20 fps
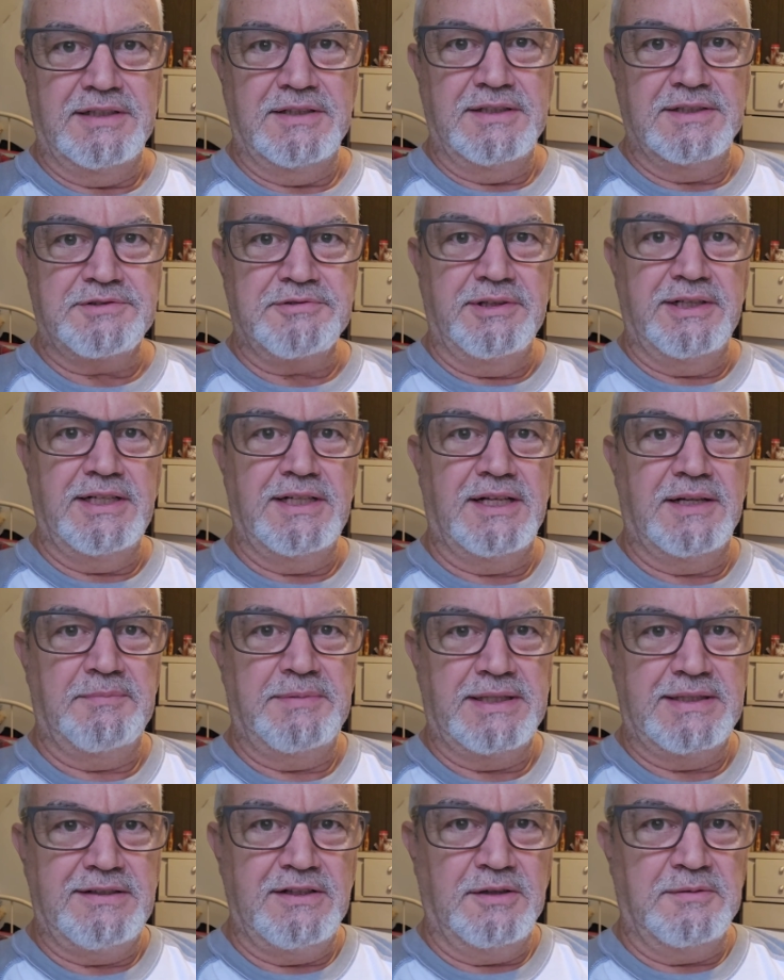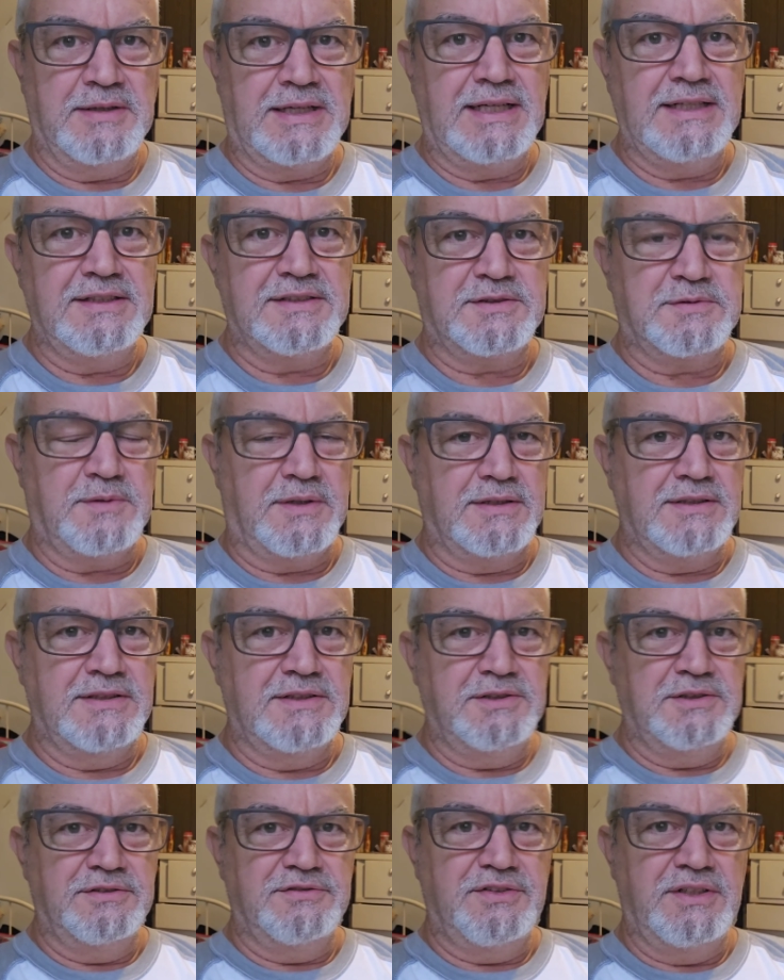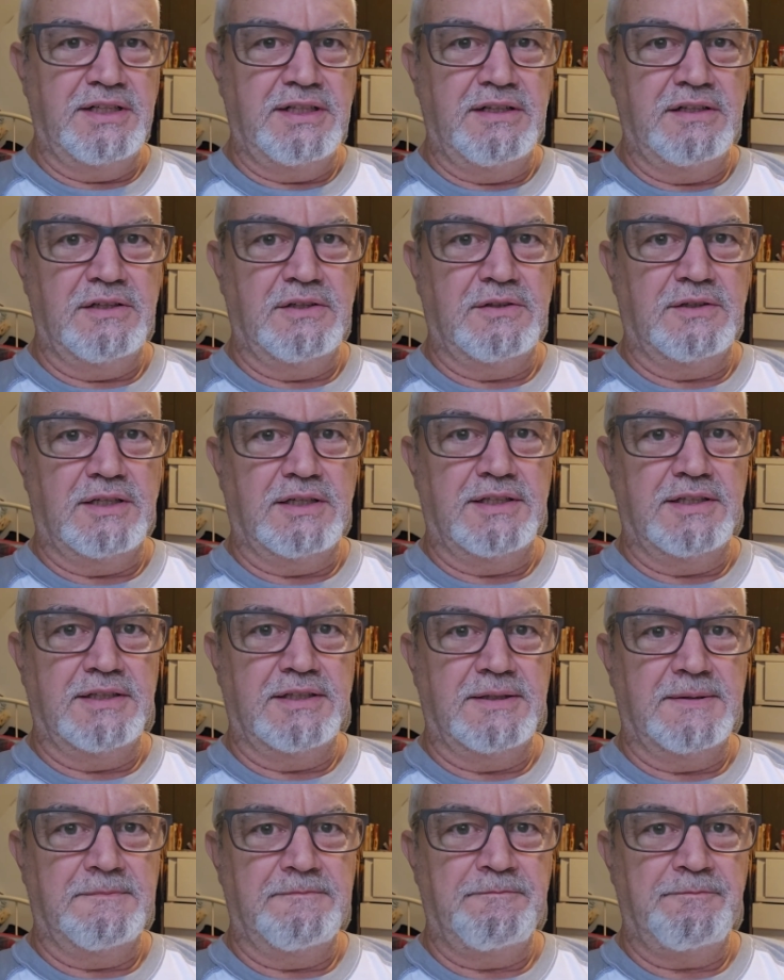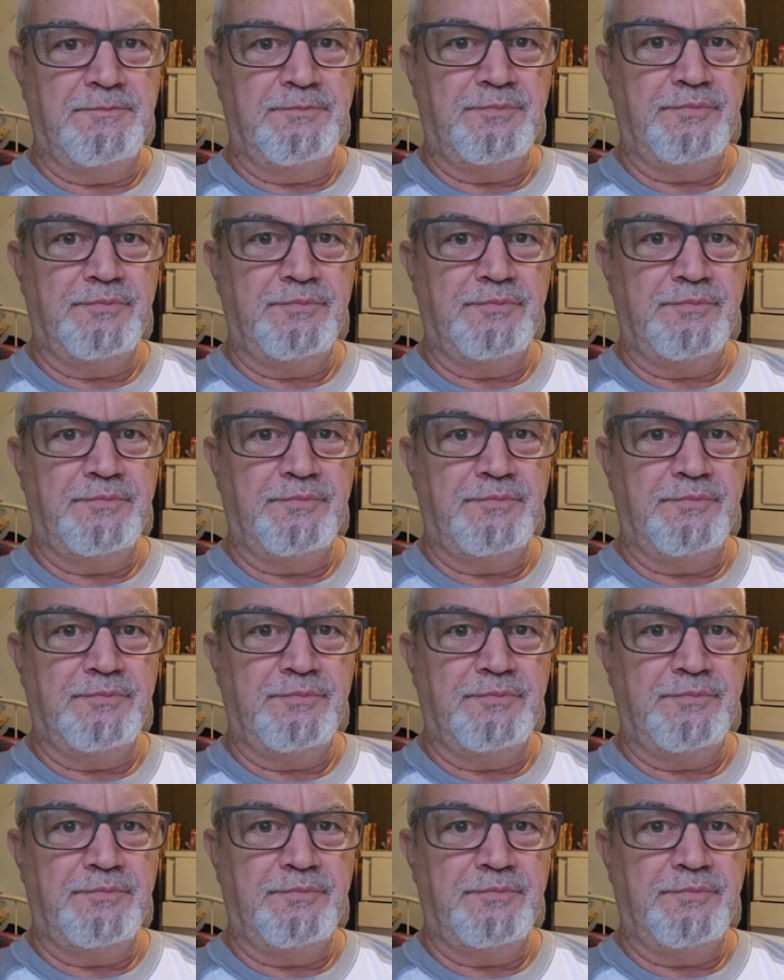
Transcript: it's really not a big deal. But I just wanted to do a video on